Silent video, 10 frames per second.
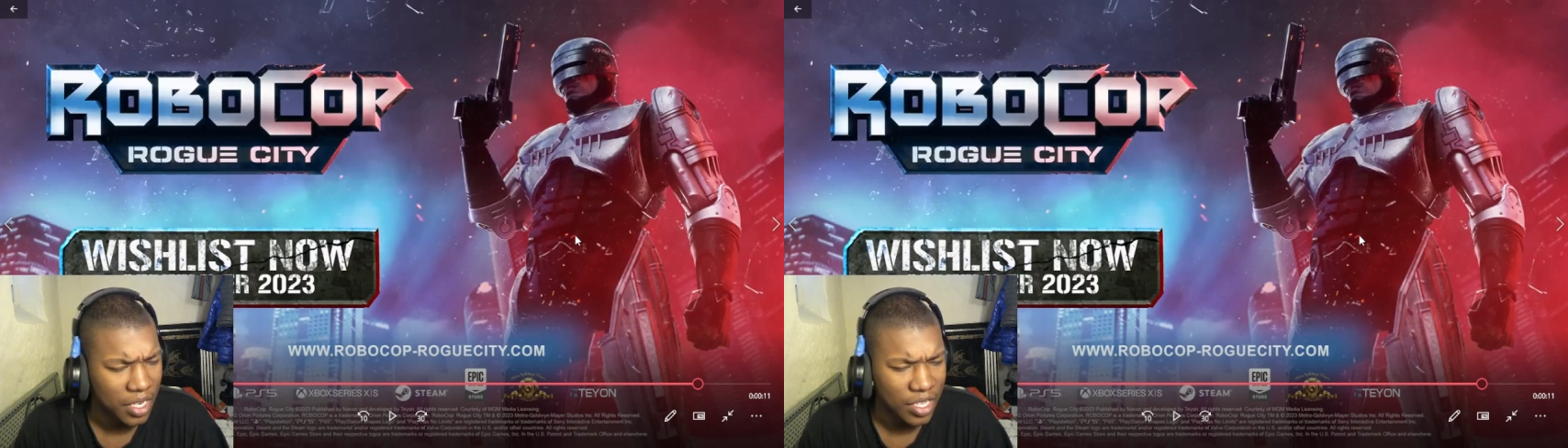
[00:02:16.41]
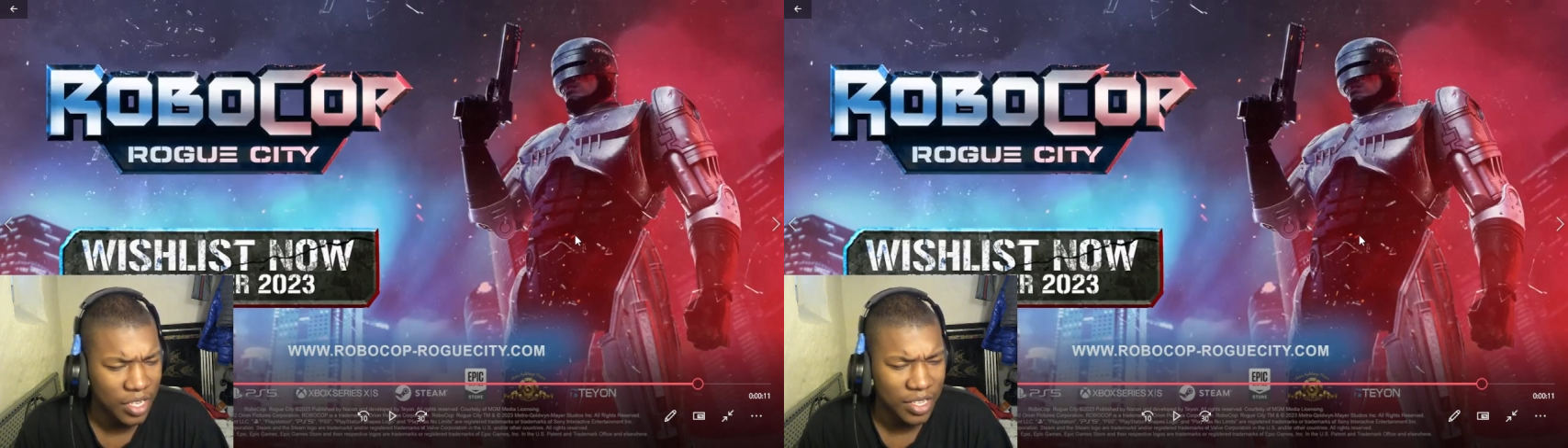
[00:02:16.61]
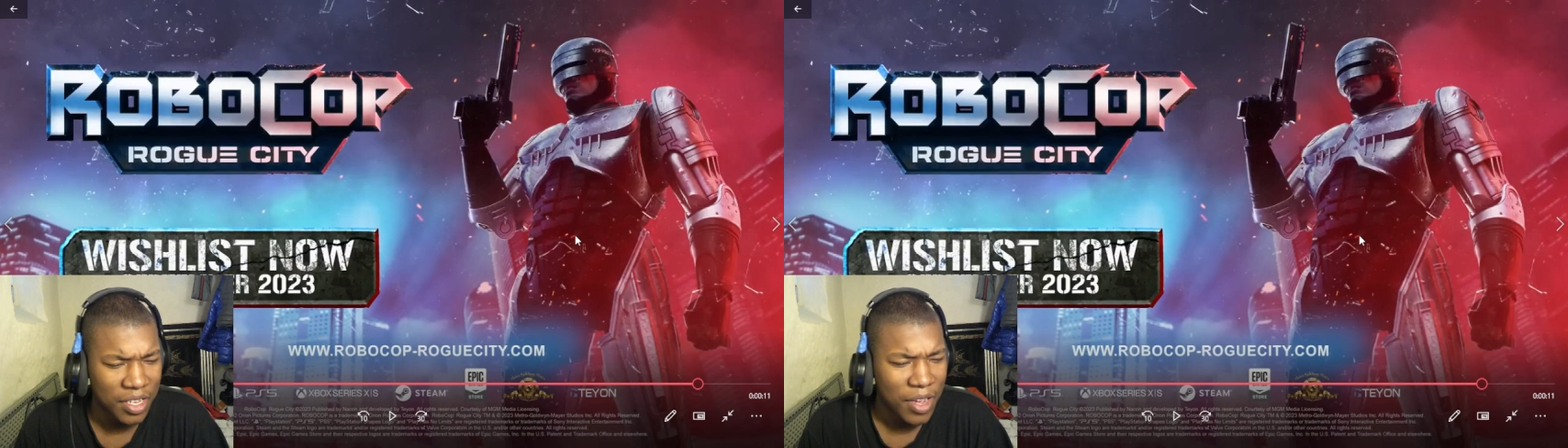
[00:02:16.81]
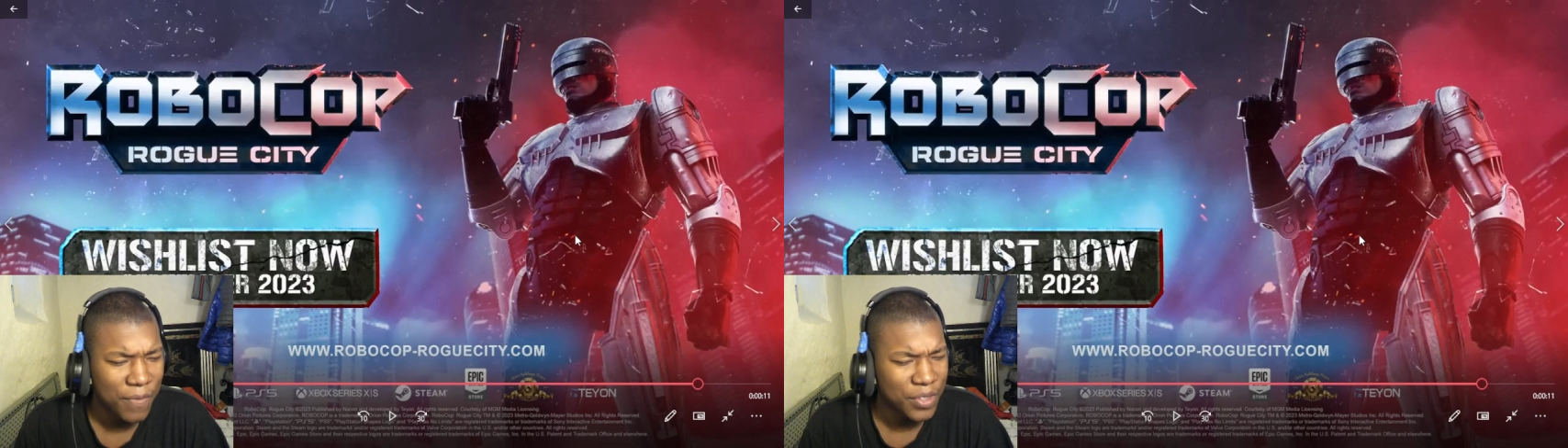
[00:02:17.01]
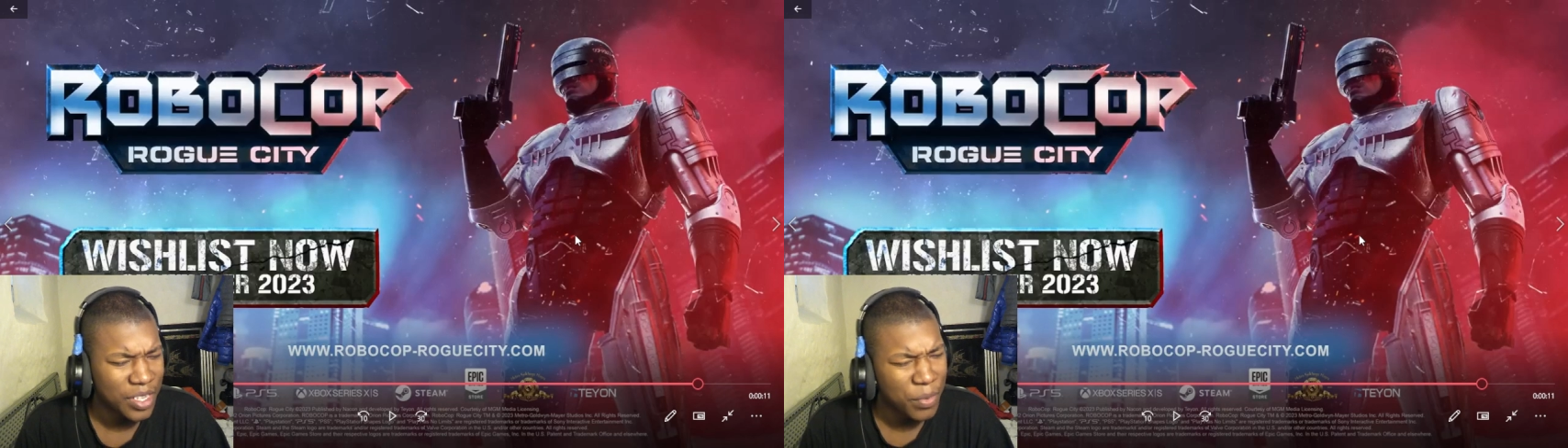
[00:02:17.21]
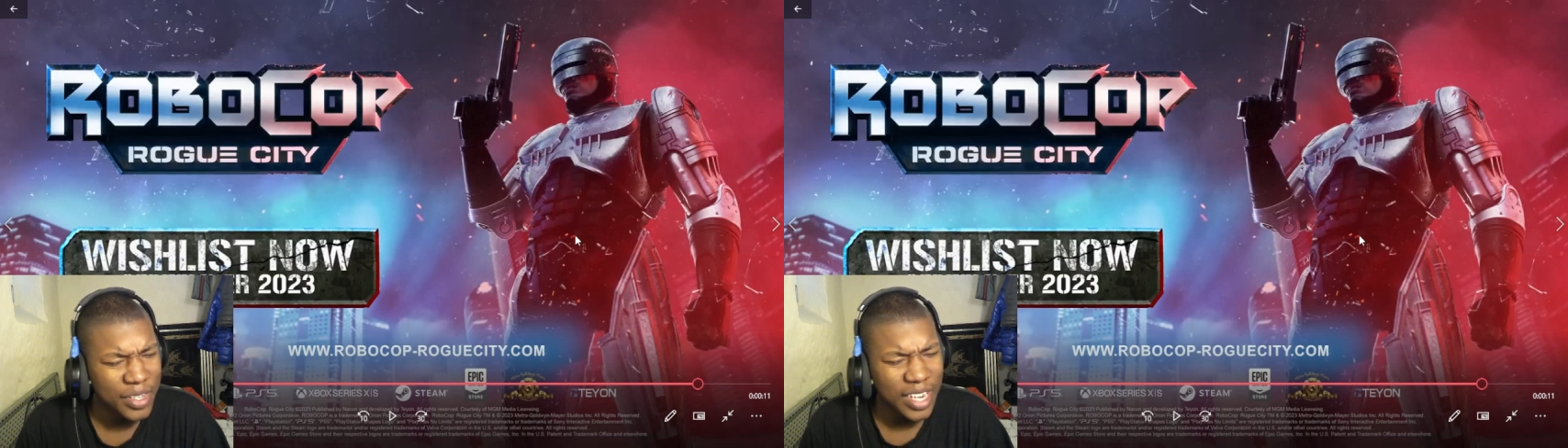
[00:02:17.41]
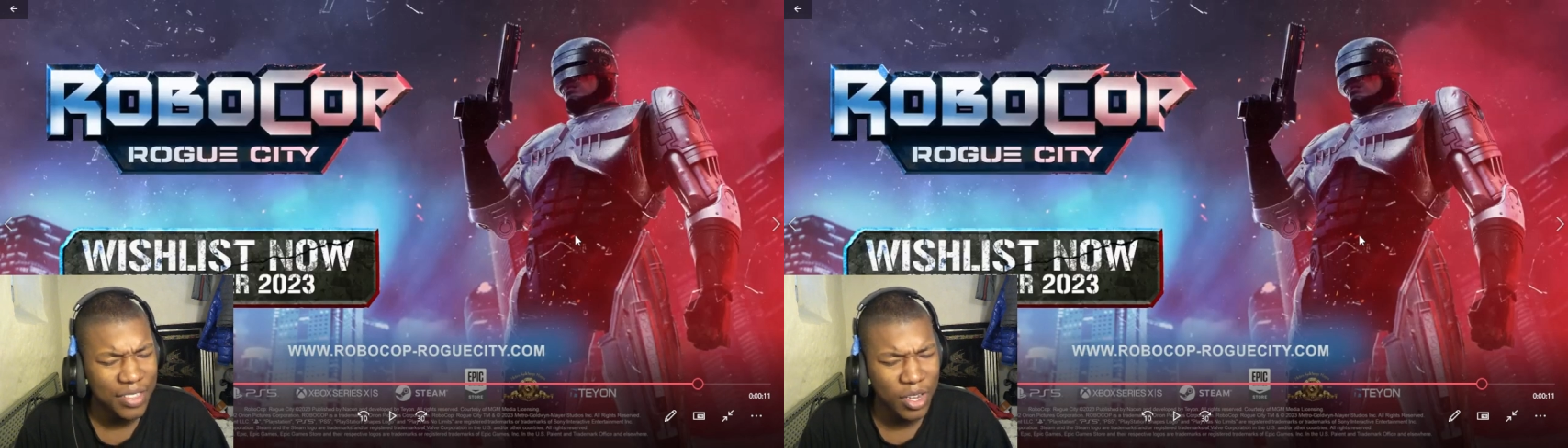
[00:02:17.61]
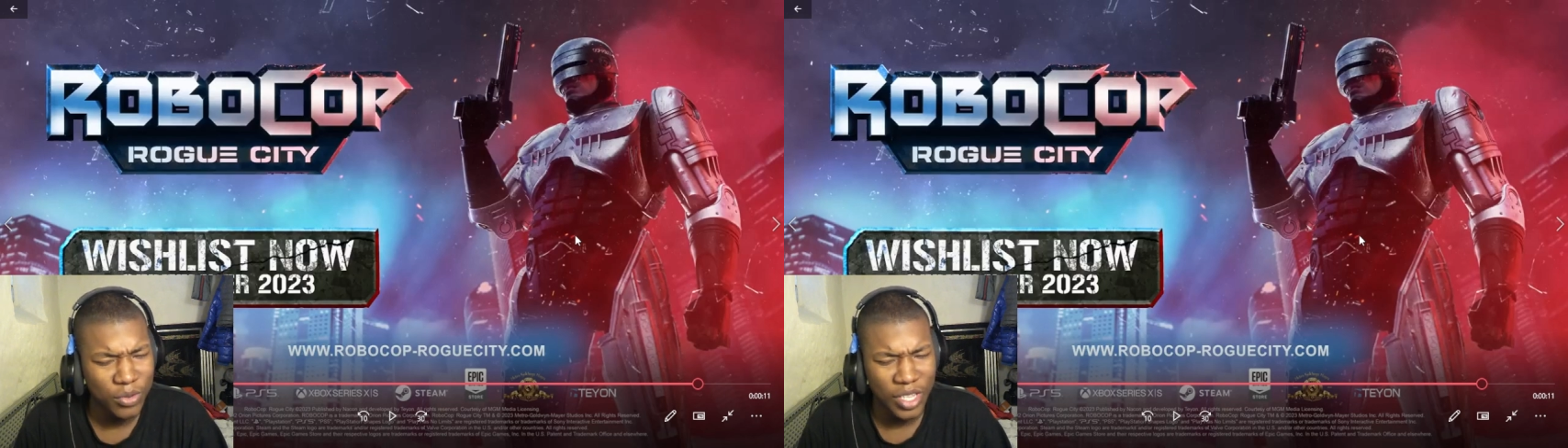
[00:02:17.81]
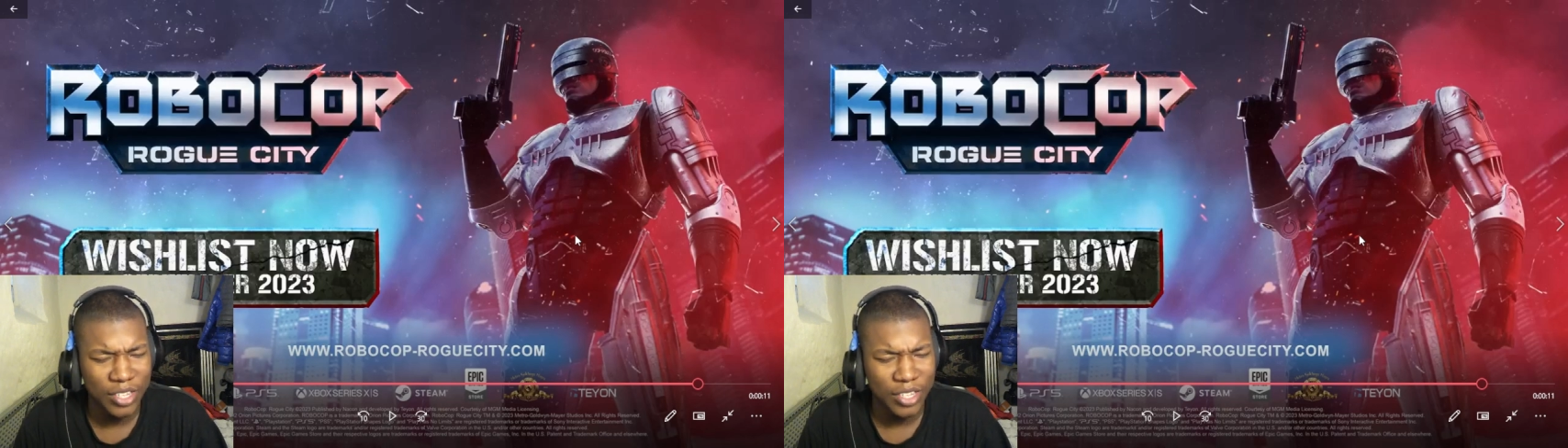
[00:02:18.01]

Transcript: I thought, for some reason, I thought it was